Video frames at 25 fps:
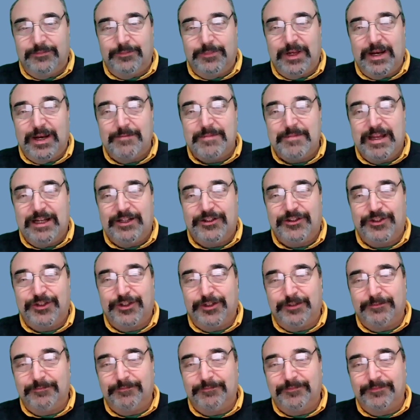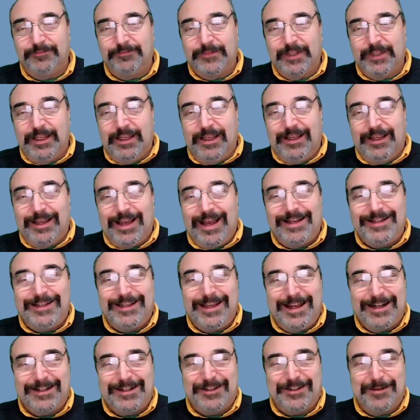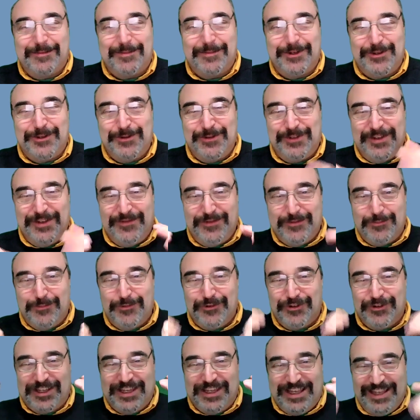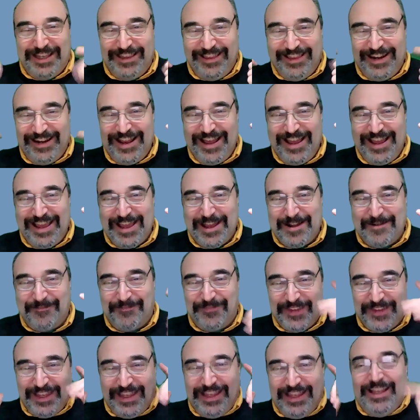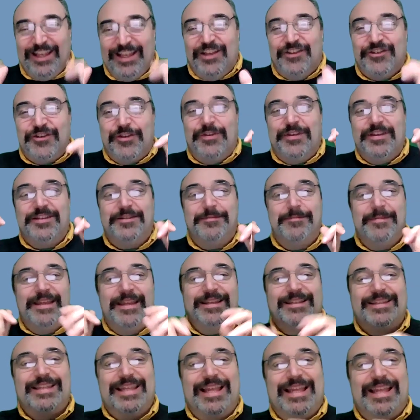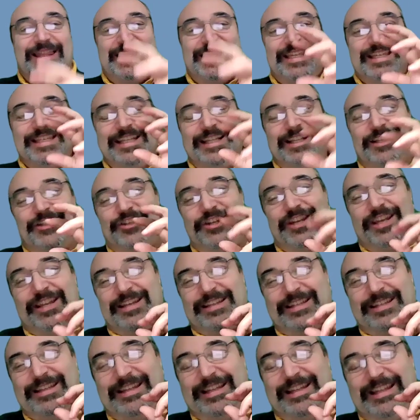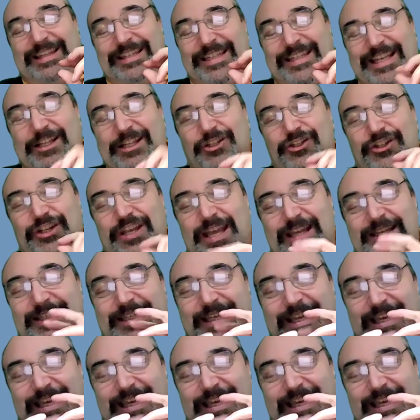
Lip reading: but I'm not sure. Contact somebody who's even more geeky than I am. So this means that the Intellichat